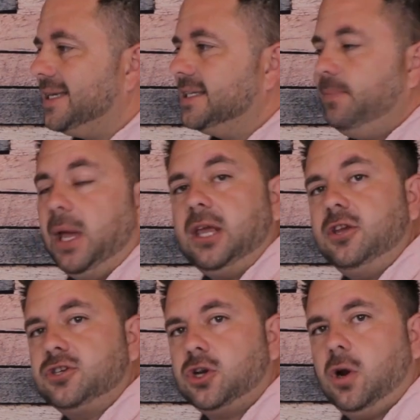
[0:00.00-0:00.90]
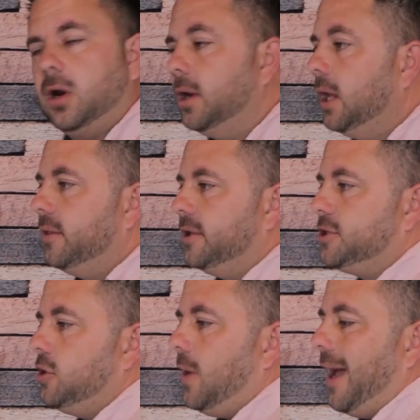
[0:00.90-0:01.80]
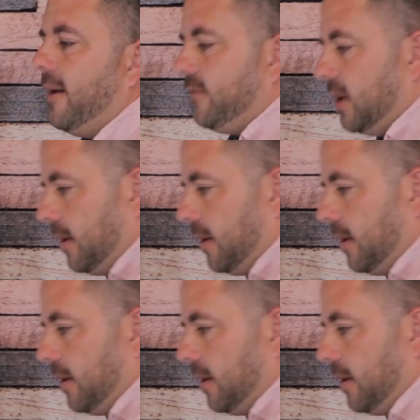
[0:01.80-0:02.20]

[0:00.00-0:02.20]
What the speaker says: is making sure that you have